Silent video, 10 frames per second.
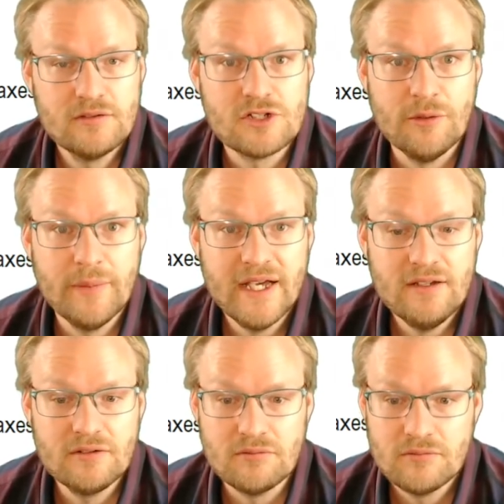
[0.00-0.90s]

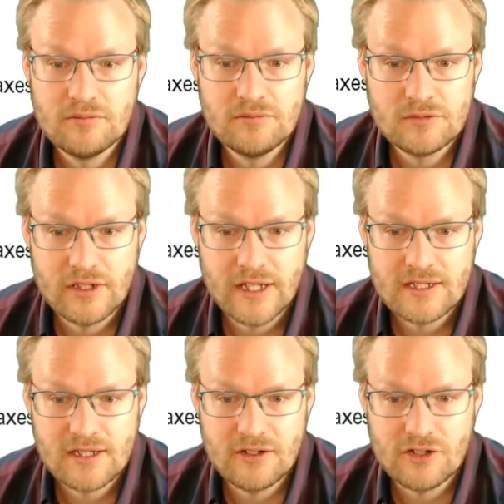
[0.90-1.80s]
domain. So that's our